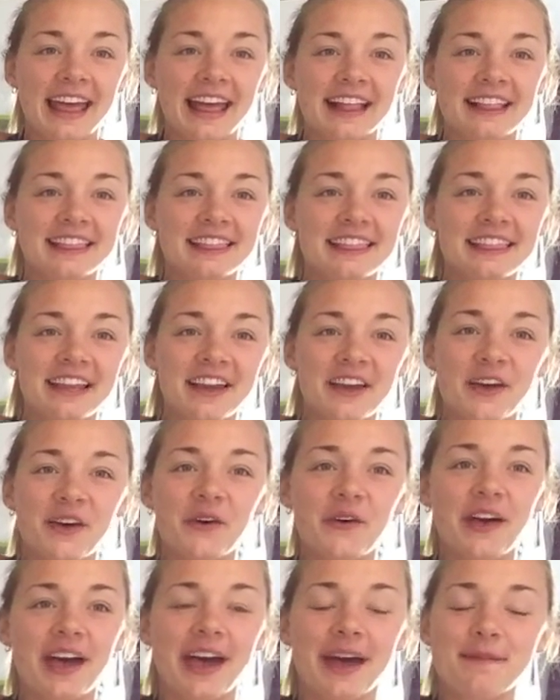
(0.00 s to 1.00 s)
Hello,
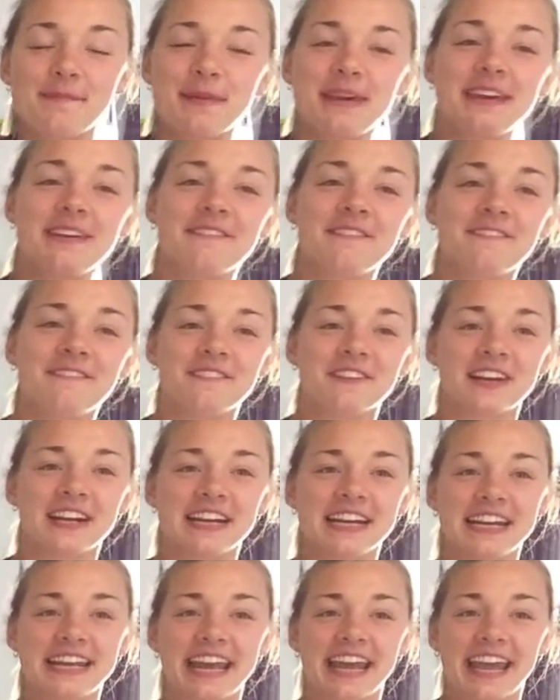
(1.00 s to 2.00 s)
happy
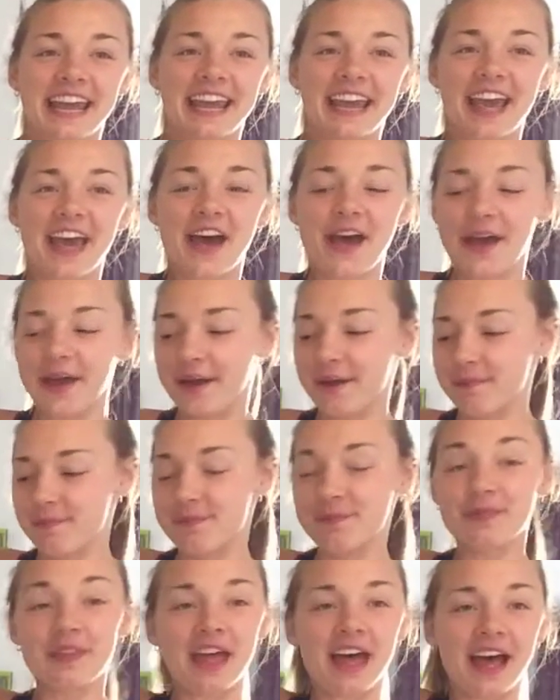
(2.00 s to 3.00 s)
Friday.
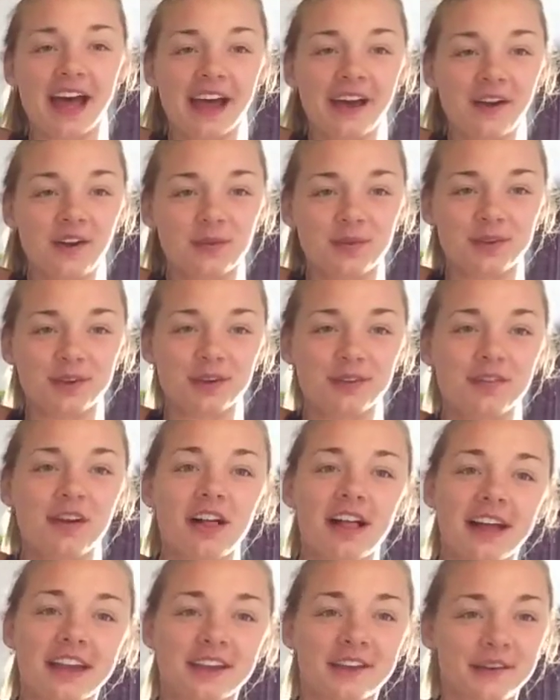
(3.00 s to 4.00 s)
I hope you've
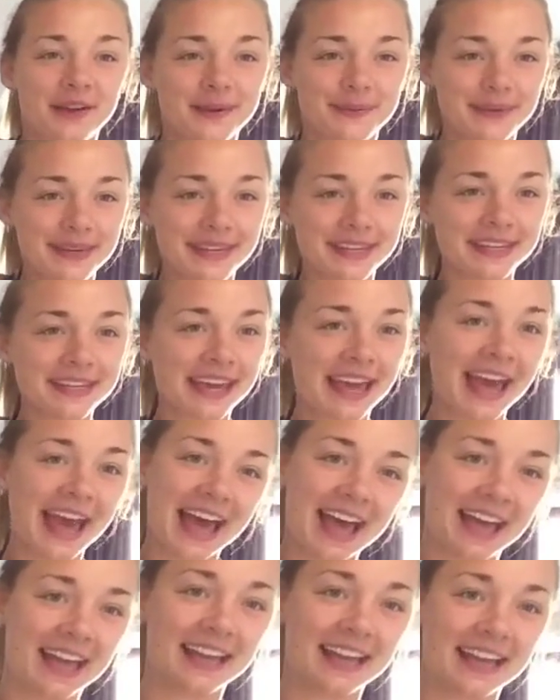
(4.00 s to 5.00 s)
all had a great week,
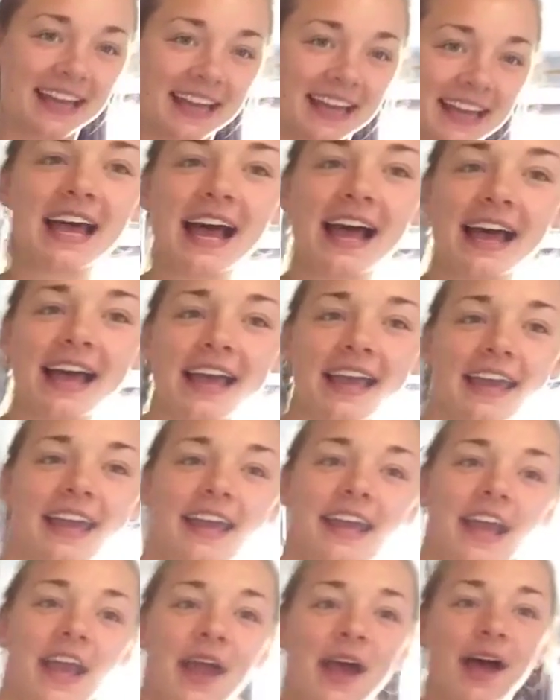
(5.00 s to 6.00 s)
and
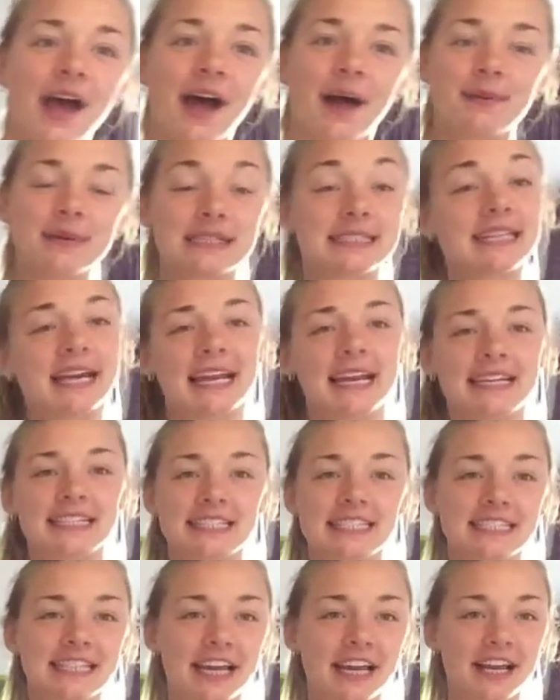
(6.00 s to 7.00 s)
I am excited
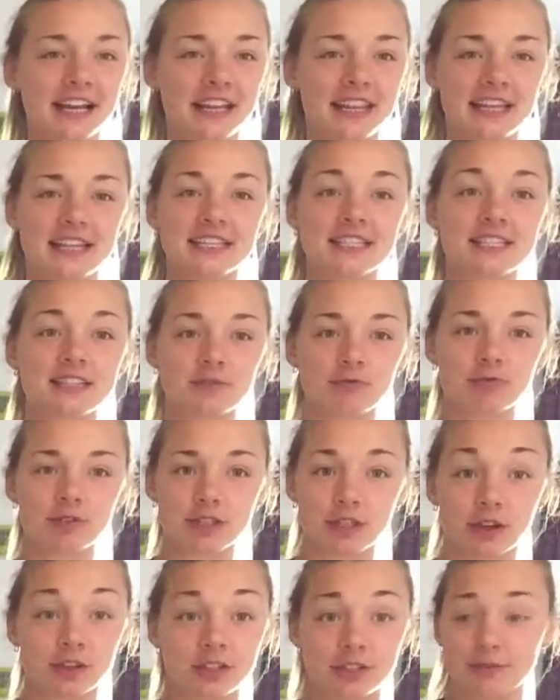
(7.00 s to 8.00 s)
to share this
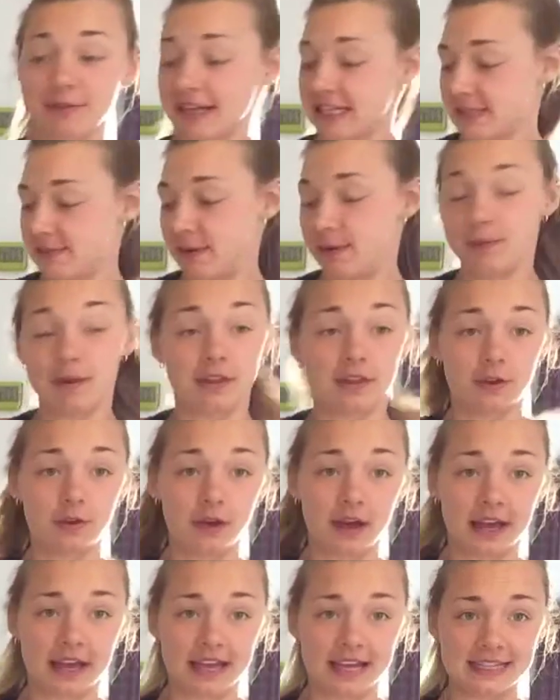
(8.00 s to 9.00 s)
risotto recipe with you
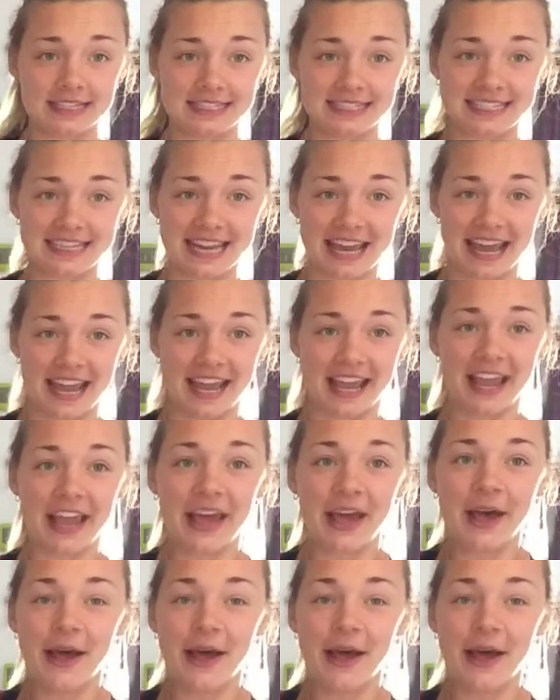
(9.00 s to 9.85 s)
guys today.